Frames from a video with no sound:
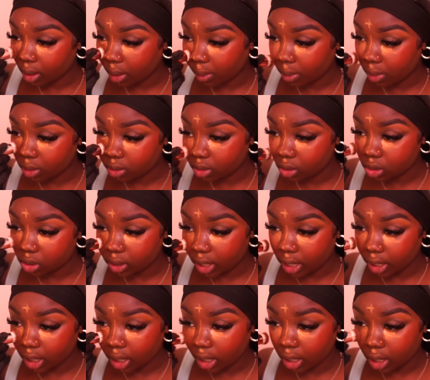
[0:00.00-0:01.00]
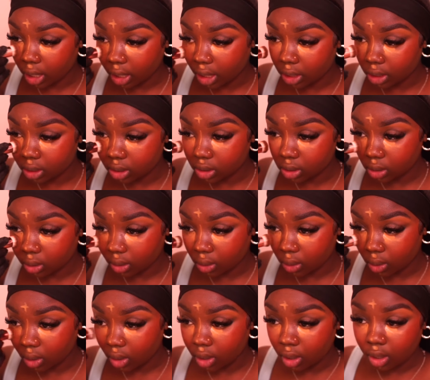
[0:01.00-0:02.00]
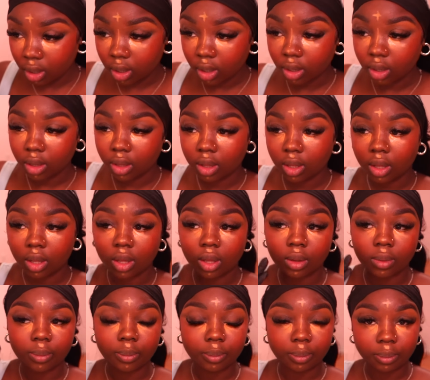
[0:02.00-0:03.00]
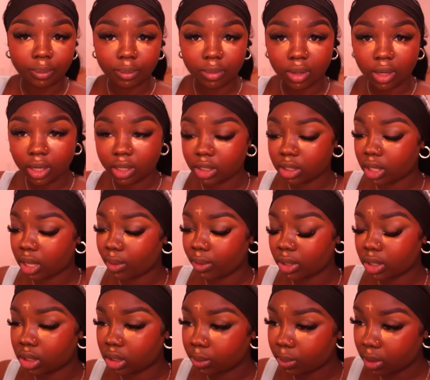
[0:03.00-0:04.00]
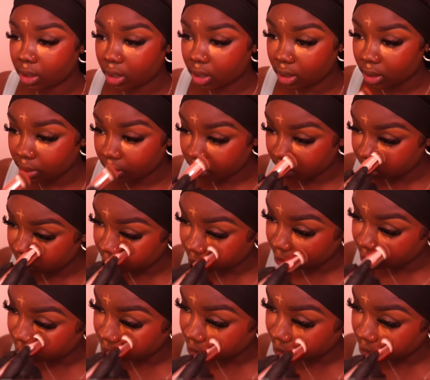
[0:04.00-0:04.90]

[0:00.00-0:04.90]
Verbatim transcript: I'm also dragging it into the blush that we just put on. Just